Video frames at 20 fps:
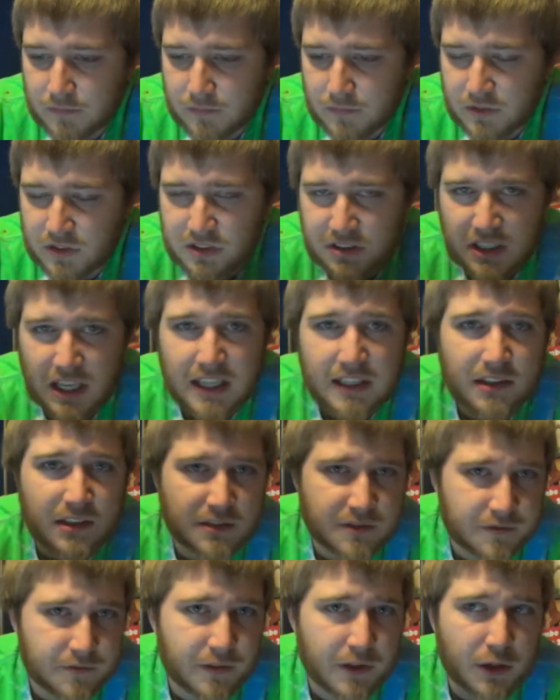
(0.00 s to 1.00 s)

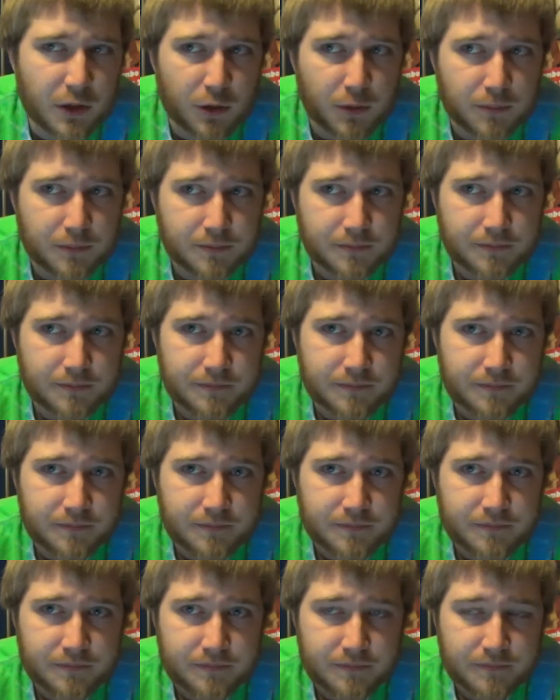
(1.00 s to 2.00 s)
stainless film.
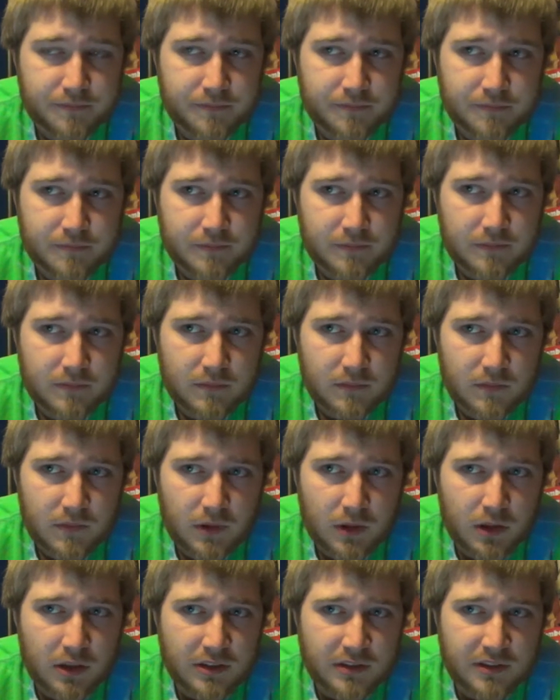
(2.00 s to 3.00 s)

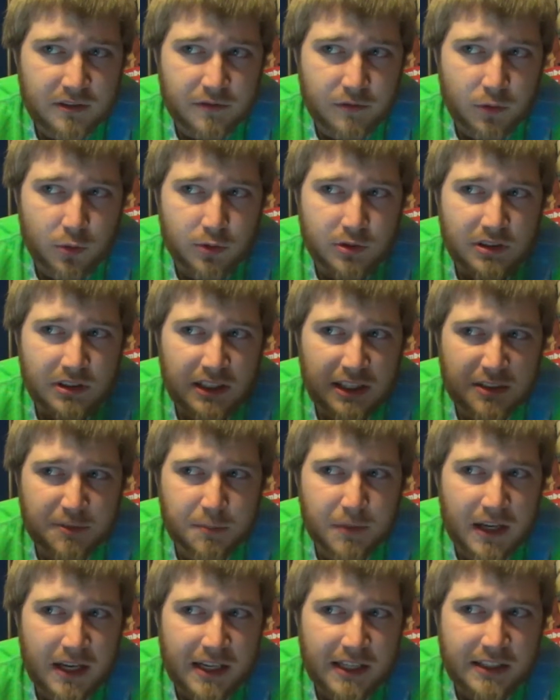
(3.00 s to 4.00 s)
Or is it forward slash
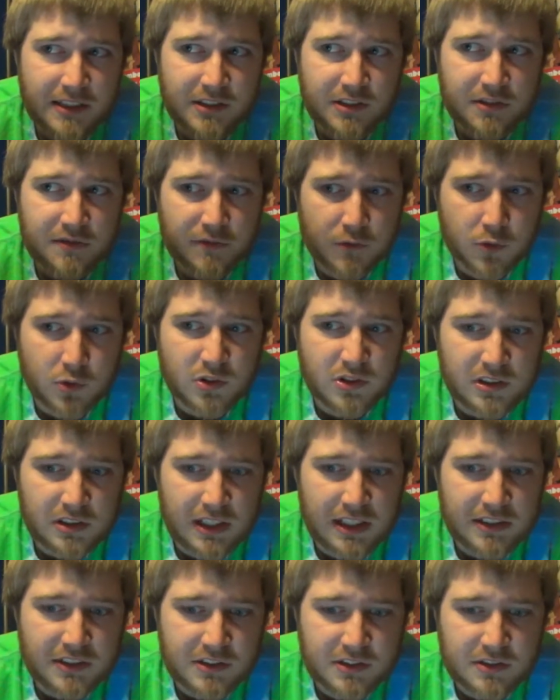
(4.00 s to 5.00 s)
page forward
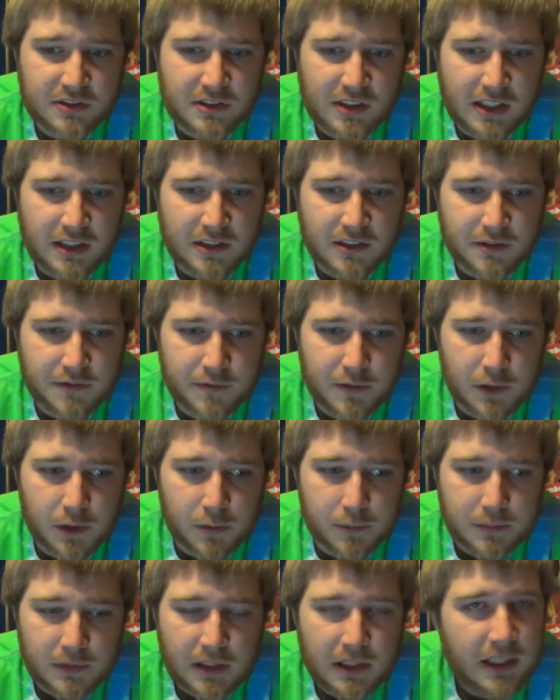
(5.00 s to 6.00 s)
slash stainless
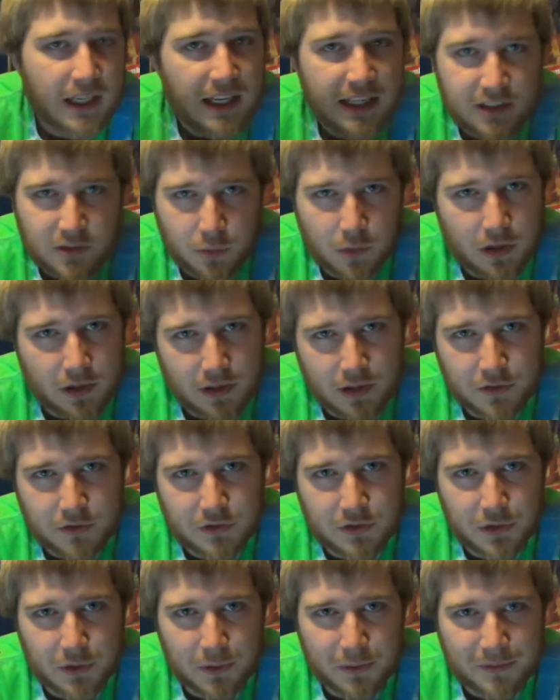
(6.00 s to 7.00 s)
film? It's one of those
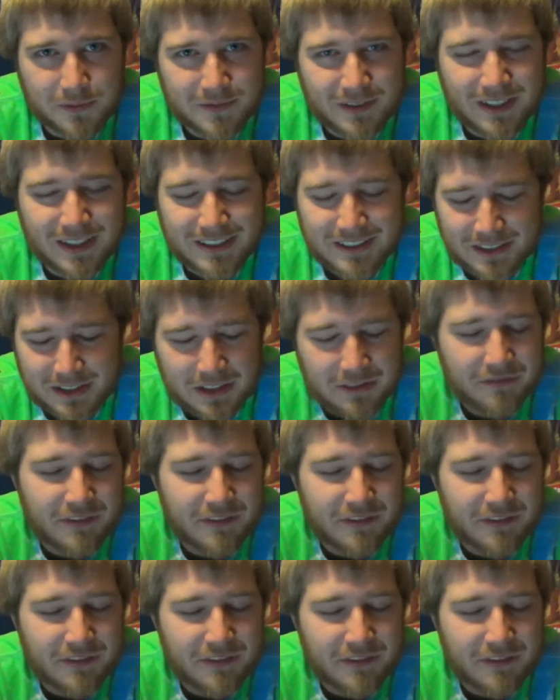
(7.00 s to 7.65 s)
two. You can